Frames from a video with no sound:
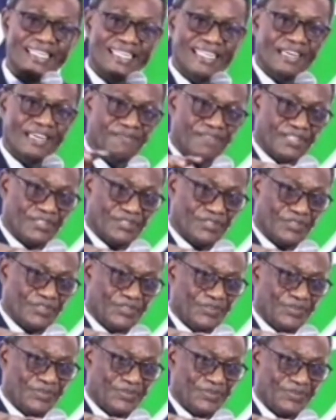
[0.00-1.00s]
given
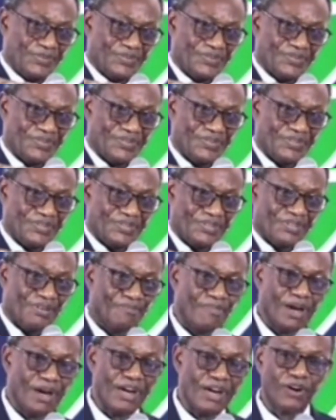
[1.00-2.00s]
to you.
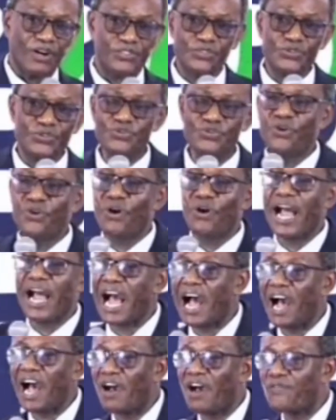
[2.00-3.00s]
But you ought to know
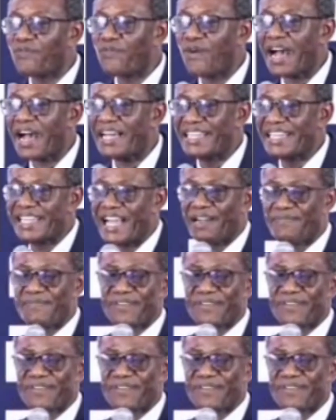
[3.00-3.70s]
how far they have